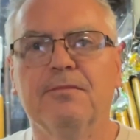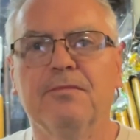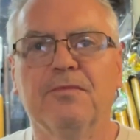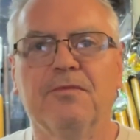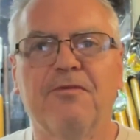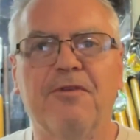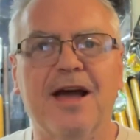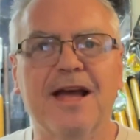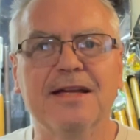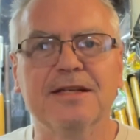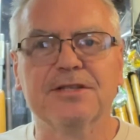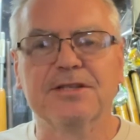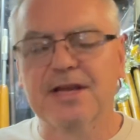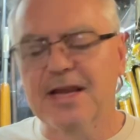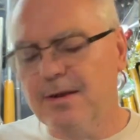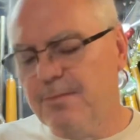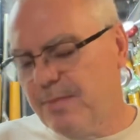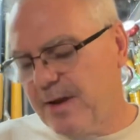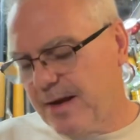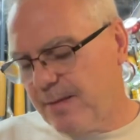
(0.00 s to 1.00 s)
fine
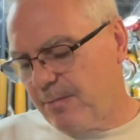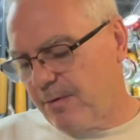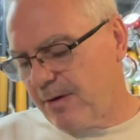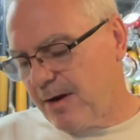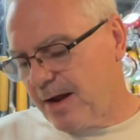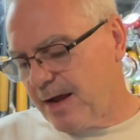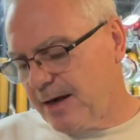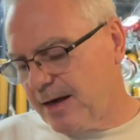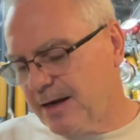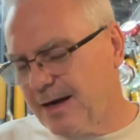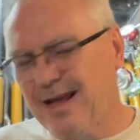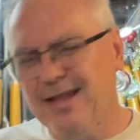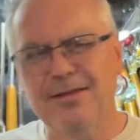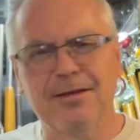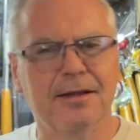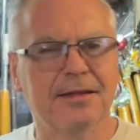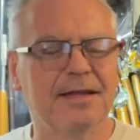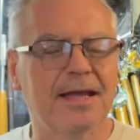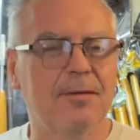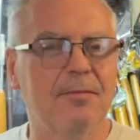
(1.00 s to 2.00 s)
sandpaper on it, and I
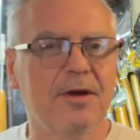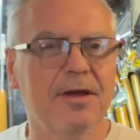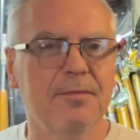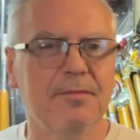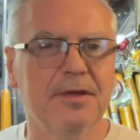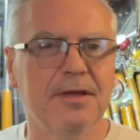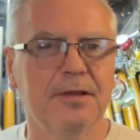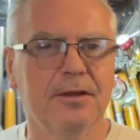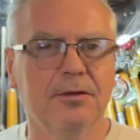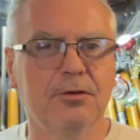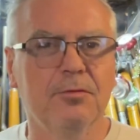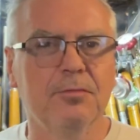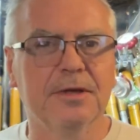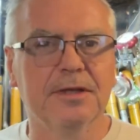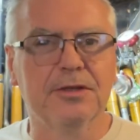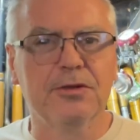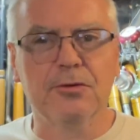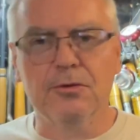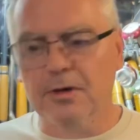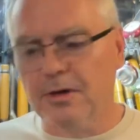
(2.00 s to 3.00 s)
thought that might be a little
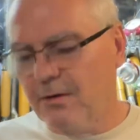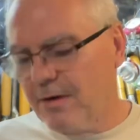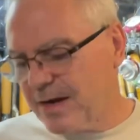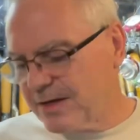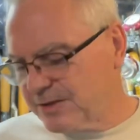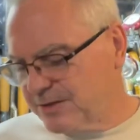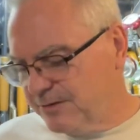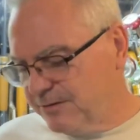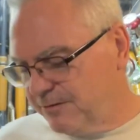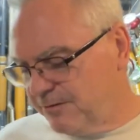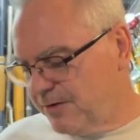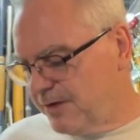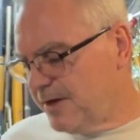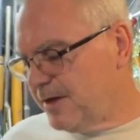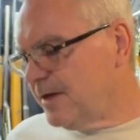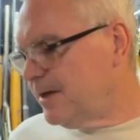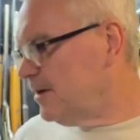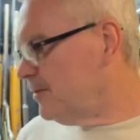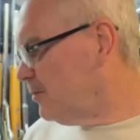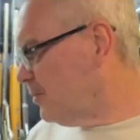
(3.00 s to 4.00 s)
bit too aggressive,
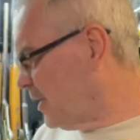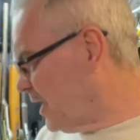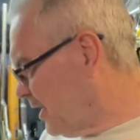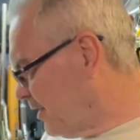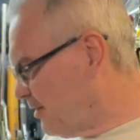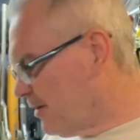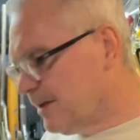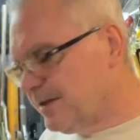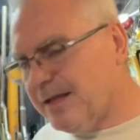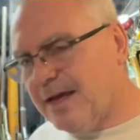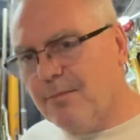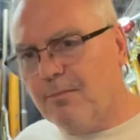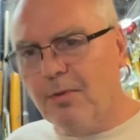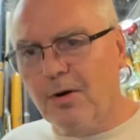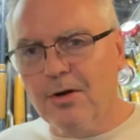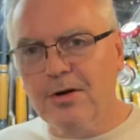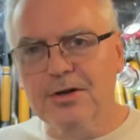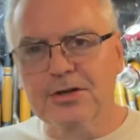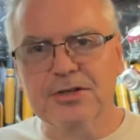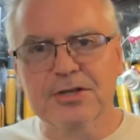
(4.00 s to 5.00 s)
but I thought that
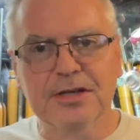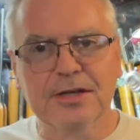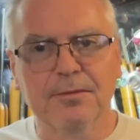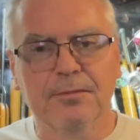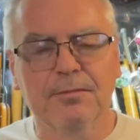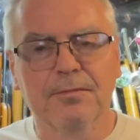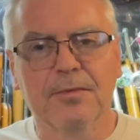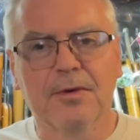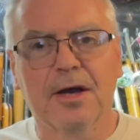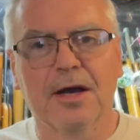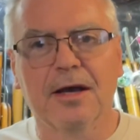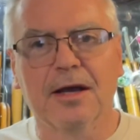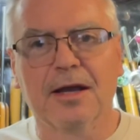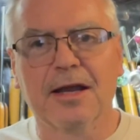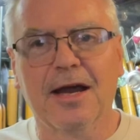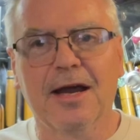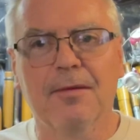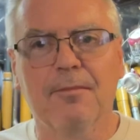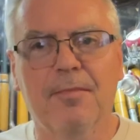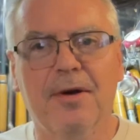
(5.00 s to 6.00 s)
burnishing
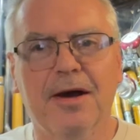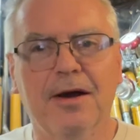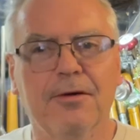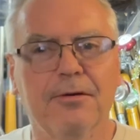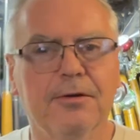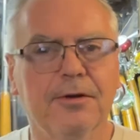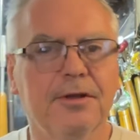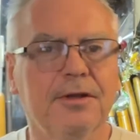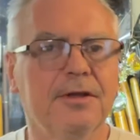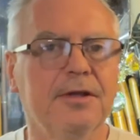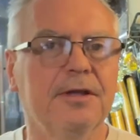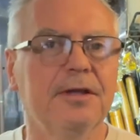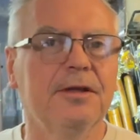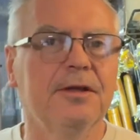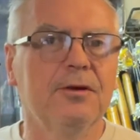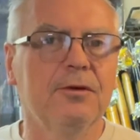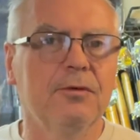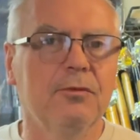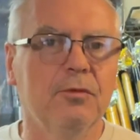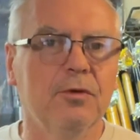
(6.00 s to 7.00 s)
compound
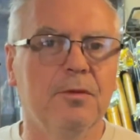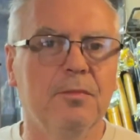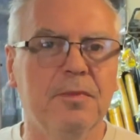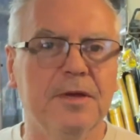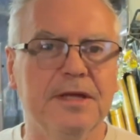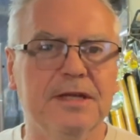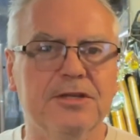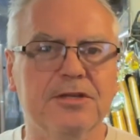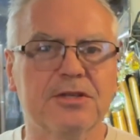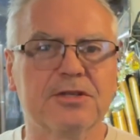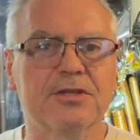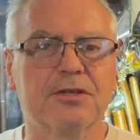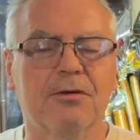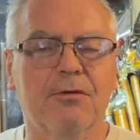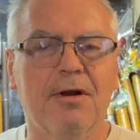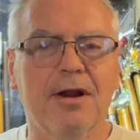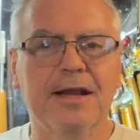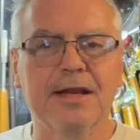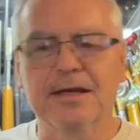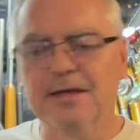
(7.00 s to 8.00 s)
would be just the
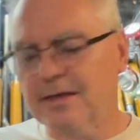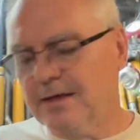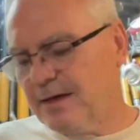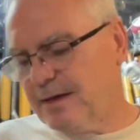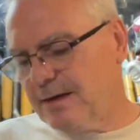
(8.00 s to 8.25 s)
right,